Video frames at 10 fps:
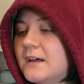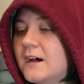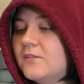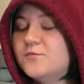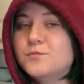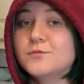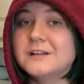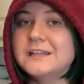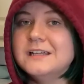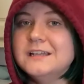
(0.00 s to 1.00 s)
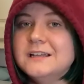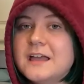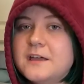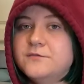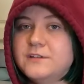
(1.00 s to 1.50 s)
of brie
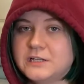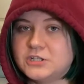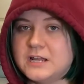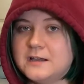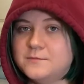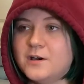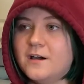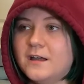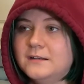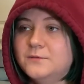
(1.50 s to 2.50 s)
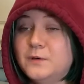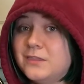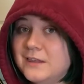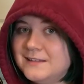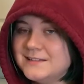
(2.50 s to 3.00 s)
and fig jam on
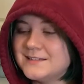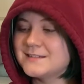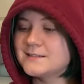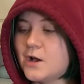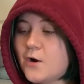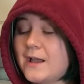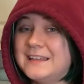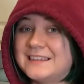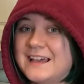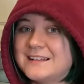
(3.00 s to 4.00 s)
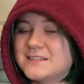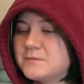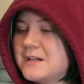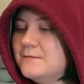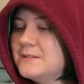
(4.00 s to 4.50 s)
wheat thins, so I eat that
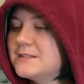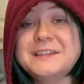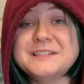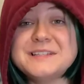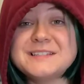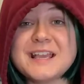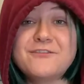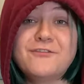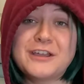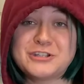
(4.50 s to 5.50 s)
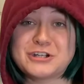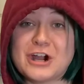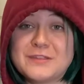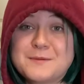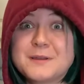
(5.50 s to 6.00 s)
sometimes. This is a fig
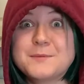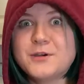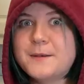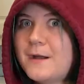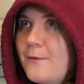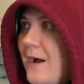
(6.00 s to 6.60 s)
jar that I'm gonna put my